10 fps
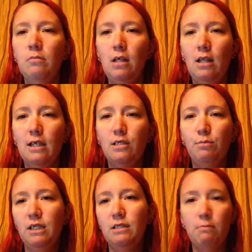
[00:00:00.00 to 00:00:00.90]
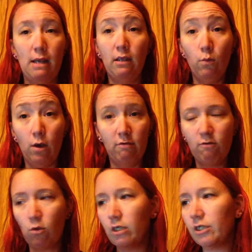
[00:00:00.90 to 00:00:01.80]
Alexa Bliss and Bayley won, of
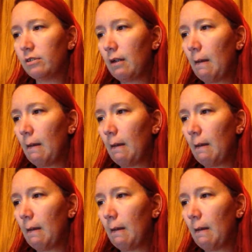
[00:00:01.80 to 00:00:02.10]
course.